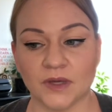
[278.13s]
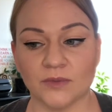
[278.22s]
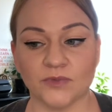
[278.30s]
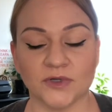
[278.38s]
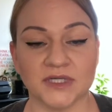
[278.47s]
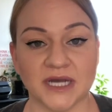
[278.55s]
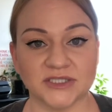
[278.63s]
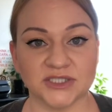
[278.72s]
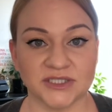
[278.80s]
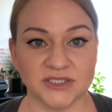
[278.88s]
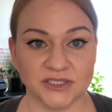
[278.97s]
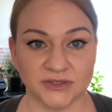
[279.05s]

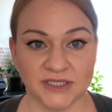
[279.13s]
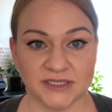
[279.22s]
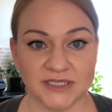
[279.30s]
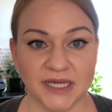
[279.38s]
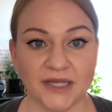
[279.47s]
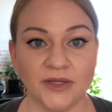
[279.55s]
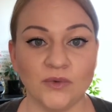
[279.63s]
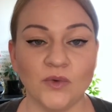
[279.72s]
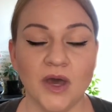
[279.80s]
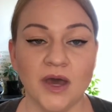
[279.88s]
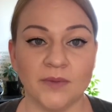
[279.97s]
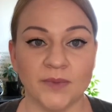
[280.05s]
production to continue,
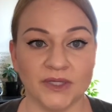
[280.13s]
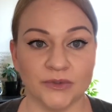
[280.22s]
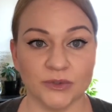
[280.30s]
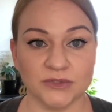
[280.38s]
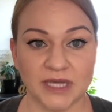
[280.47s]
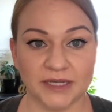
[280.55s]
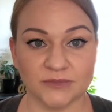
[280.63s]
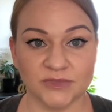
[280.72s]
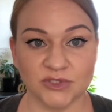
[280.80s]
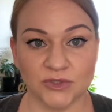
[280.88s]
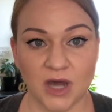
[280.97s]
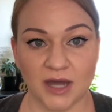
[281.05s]
but those items
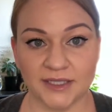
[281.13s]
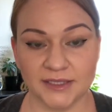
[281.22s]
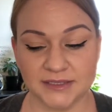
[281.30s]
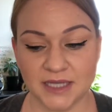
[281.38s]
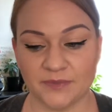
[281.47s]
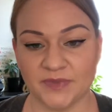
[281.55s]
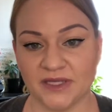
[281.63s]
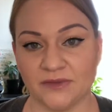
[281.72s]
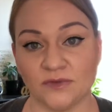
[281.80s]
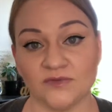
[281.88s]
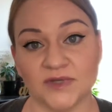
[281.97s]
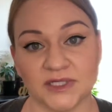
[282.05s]
do not end up in
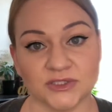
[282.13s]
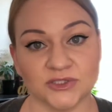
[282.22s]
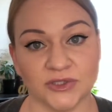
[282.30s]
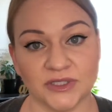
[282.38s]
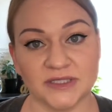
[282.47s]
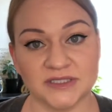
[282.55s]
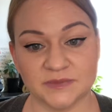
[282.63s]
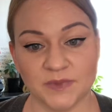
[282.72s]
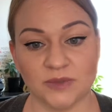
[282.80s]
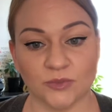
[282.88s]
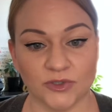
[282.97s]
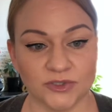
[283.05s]
the finished good that's
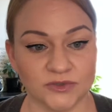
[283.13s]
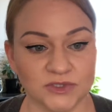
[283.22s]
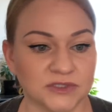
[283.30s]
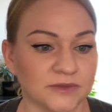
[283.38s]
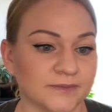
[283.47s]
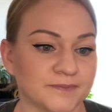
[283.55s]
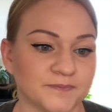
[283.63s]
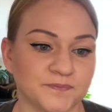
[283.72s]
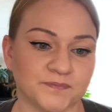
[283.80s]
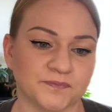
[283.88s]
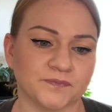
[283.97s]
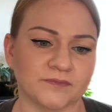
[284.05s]
being produced.
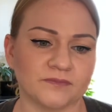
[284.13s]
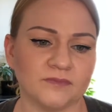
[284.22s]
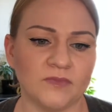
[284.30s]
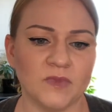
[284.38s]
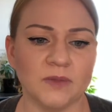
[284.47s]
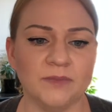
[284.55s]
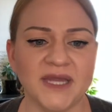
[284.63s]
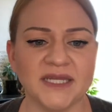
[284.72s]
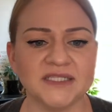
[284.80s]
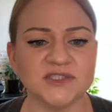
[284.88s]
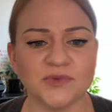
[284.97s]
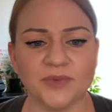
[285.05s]

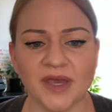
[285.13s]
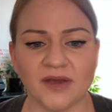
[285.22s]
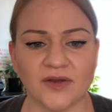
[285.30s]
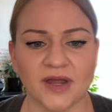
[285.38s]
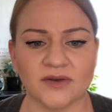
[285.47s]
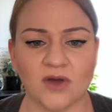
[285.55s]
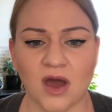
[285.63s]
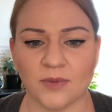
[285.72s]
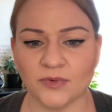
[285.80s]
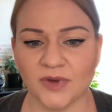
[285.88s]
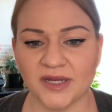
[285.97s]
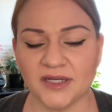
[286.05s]
Maintenance, repair, and
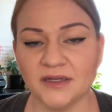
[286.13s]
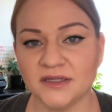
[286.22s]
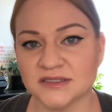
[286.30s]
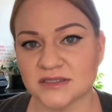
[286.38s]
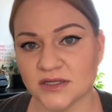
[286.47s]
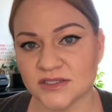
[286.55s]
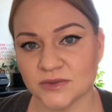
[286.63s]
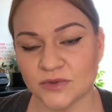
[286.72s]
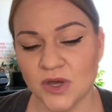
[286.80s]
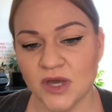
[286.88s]
operating is also